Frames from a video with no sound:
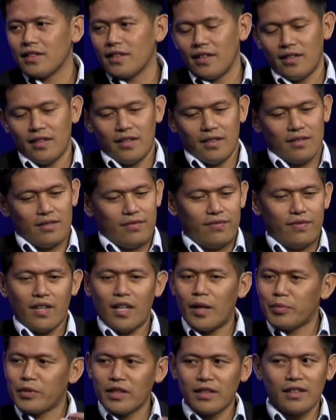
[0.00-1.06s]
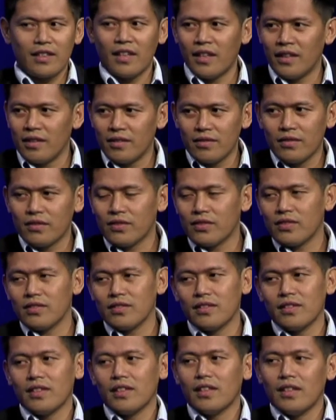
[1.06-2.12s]
a lot of ups and
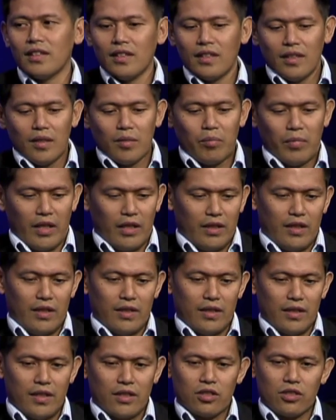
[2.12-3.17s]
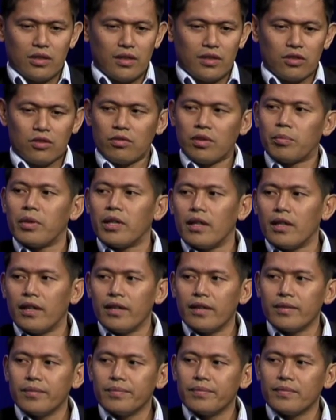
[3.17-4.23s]
downs, mainly in the injury
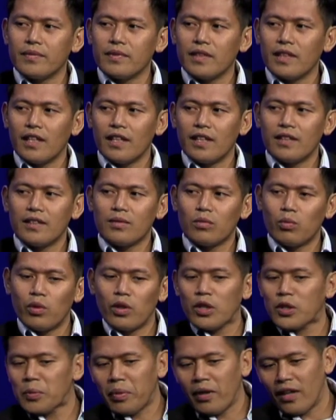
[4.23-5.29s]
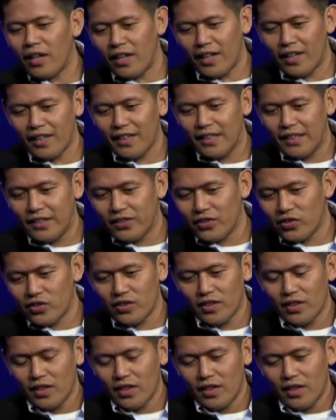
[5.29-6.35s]
part. And the worst part
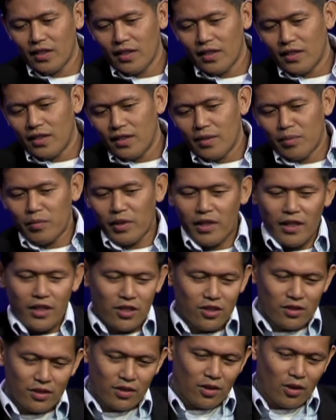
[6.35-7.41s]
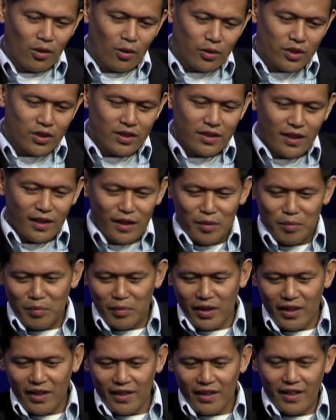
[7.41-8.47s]
is my national coach telling
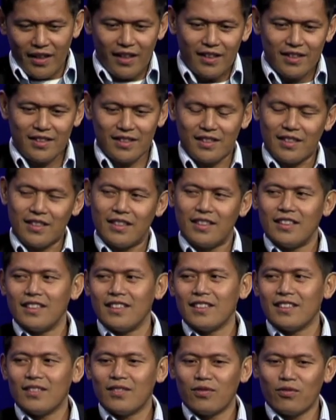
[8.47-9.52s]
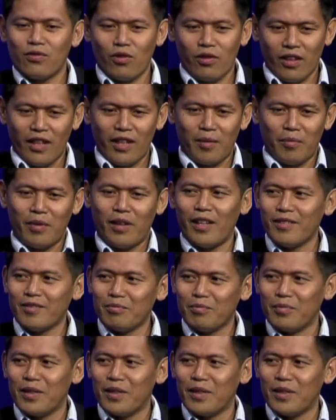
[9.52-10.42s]
me that forget about